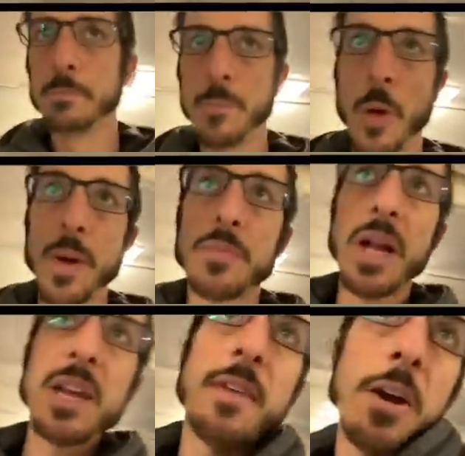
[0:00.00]
There'll be
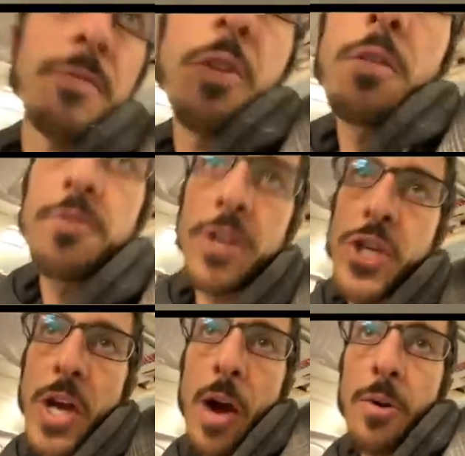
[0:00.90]
plenty of airflow for the
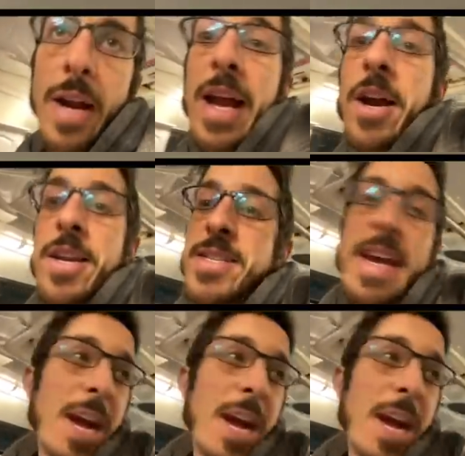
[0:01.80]
shower, and I gotta say,